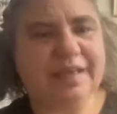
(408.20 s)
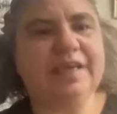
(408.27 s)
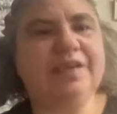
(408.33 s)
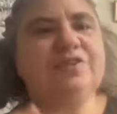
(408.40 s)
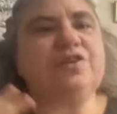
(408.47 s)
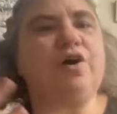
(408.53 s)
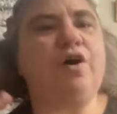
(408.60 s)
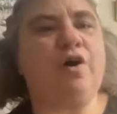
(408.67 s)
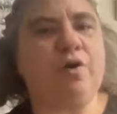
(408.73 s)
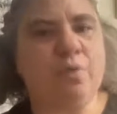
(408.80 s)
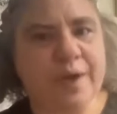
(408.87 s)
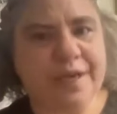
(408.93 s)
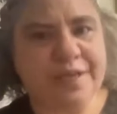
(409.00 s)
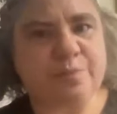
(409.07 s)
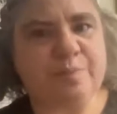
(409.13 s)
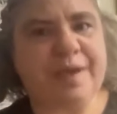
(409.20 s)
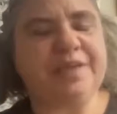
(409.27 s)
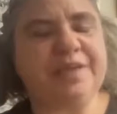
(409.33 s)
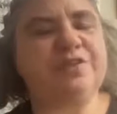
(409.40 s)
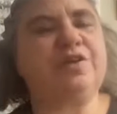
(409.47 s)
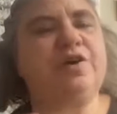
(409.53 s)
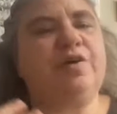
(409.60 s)
It's always
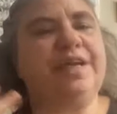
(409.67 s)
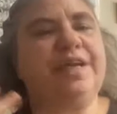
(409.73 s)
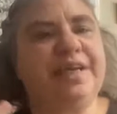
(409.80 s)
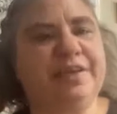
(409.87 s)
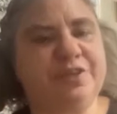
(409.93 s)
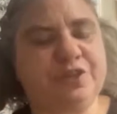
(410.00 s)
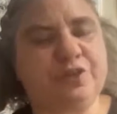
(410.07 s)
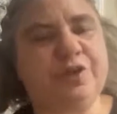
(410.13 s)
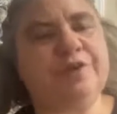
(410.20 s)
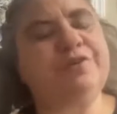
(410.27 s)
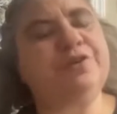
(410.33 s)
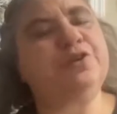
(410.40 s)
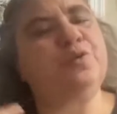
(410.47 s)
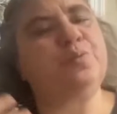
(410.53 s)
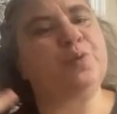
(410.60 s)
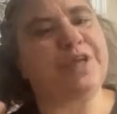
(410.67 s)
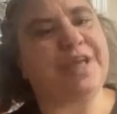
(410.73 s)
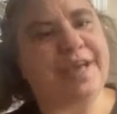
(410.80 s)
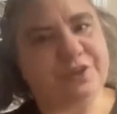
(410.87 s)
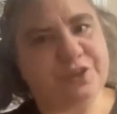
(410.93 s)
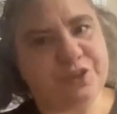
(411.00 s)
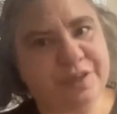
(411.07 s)
based on a history of
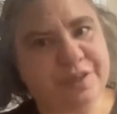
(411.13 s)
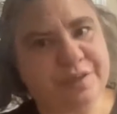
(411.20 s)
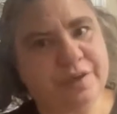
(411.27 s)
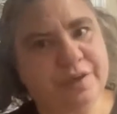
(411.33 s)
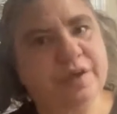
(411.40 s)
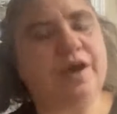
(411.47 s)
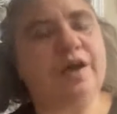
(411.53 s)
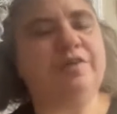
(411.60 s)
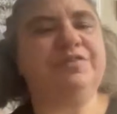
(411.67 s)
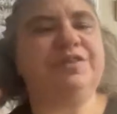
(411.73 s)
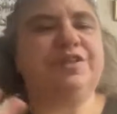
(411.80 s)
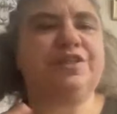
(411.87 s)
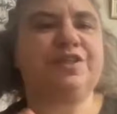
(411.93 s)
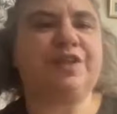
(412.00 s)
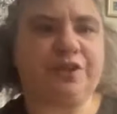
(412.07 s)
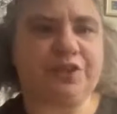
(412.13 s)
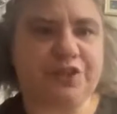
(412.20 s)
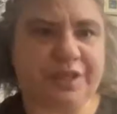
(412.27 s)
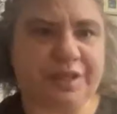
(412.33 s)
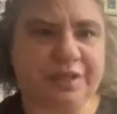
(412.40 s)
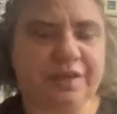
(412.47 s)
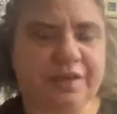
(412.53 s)
interpretation, of
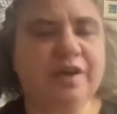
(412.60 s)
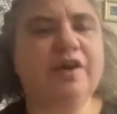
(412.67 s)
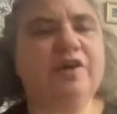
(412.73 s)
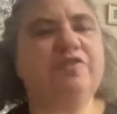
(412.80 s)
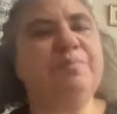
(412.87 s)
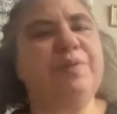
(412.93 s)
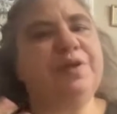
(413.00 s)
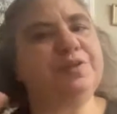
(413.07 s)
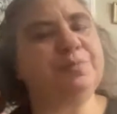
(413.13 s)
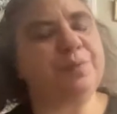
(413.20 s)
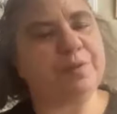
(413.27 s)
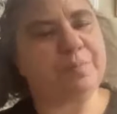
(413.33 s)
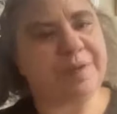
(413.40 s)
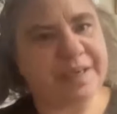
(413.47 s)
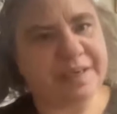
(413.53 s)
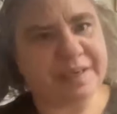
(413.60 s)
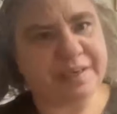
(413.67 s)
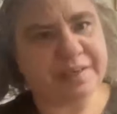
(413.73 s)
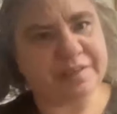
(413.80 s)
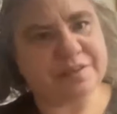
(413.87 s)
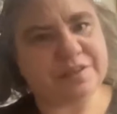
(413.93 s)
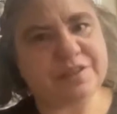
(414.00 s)
discussion, multiple
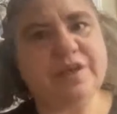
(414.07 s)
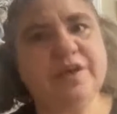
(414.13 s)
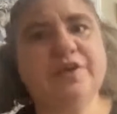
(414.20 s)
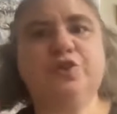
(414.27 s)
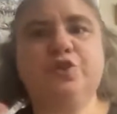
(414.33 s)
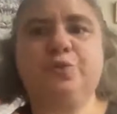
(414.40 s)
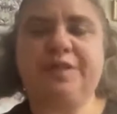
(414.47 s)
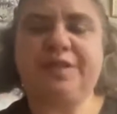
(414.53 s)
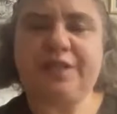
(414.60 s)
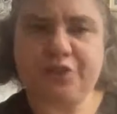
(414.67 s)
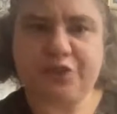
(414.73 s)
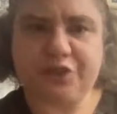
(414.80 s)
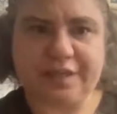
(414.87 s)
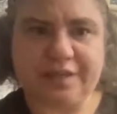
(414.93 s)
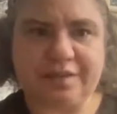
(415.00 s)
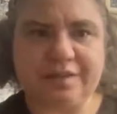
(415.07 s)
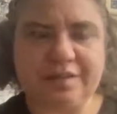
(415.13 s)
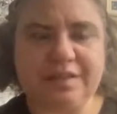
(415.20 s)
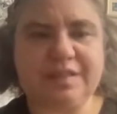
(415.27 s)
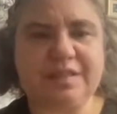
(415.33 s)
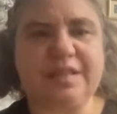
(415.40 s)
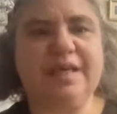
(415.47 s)
opinions,
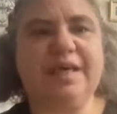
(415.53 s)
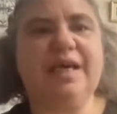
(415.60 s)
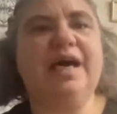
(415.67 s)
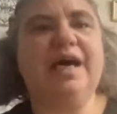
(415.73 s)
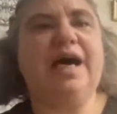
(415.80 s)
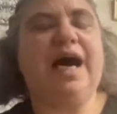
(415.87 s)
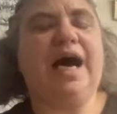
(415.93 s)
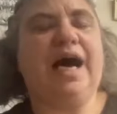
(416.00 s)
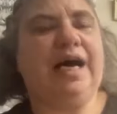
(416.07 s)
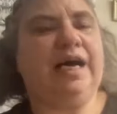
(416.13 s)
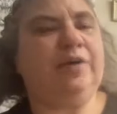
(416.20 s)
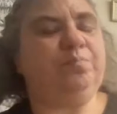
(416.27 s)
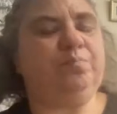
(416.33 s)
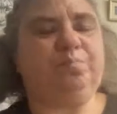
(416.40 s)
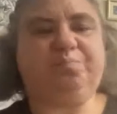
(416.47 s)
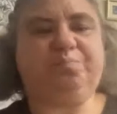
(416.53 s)
traditions, a